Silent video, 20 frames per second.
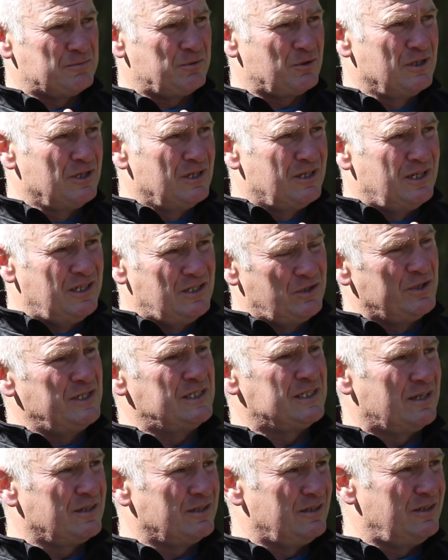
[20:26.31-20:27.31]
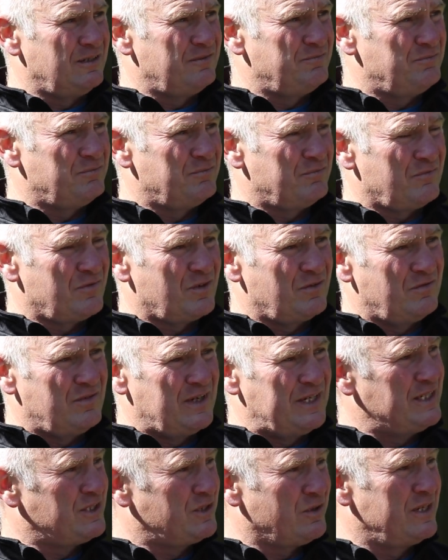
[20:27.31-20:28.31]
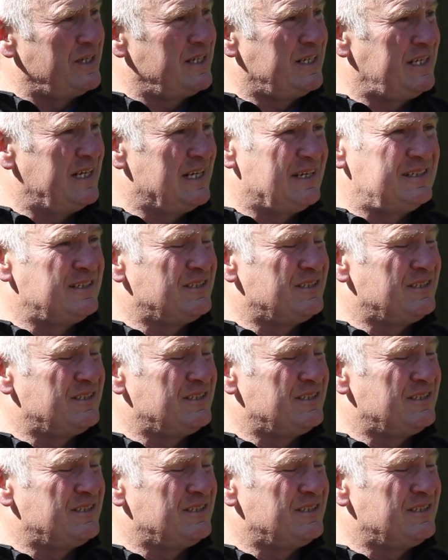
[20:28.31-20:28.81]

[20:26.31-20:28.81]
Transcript: But he done his ankle, when he's done it again,